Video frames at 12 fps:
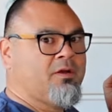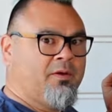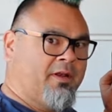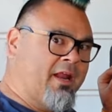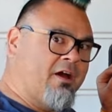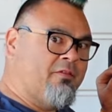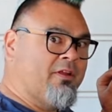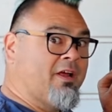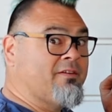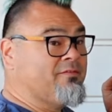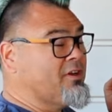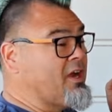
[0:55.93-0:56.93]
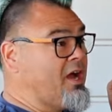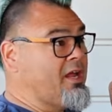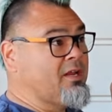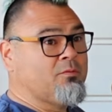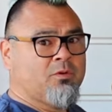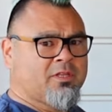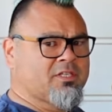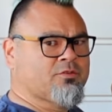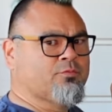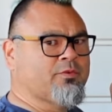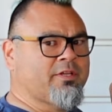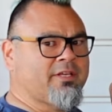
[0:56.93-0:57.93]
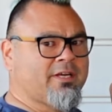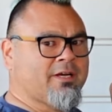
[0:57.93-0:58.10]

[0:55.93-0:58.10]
And now that I've got it, what this really